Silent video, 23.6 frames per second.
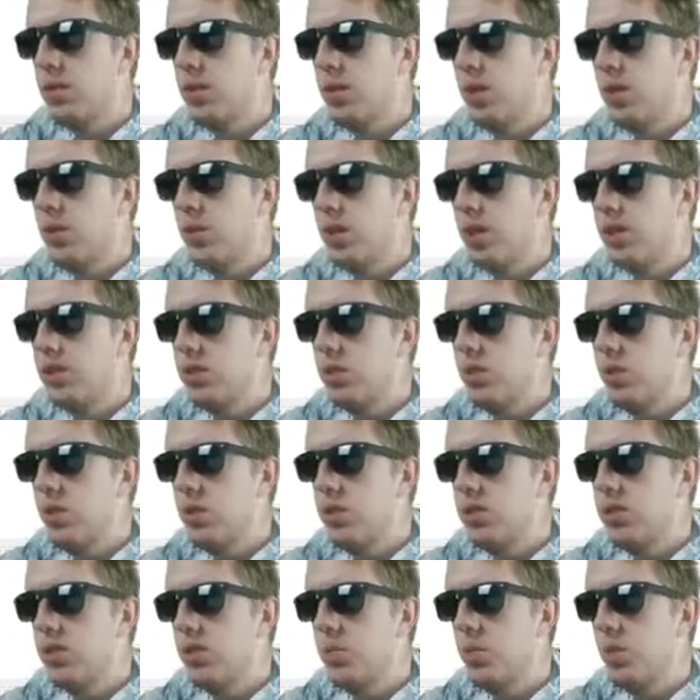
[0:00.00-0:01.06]
Okay, so
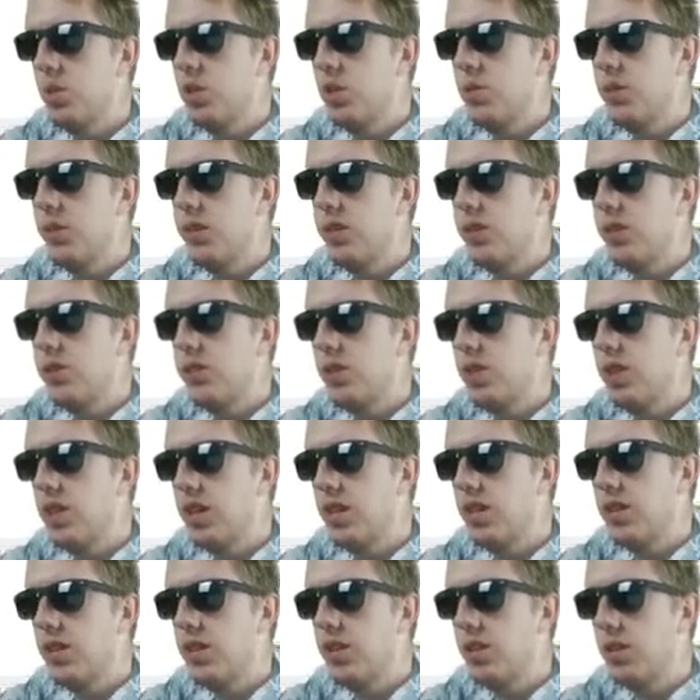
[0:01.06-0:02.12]
this is where we
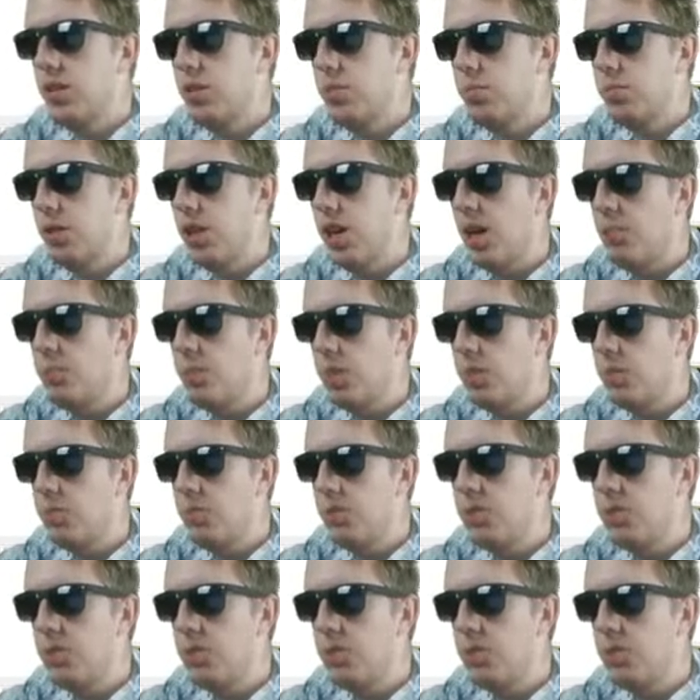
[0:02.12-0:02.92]
create the little pop-up.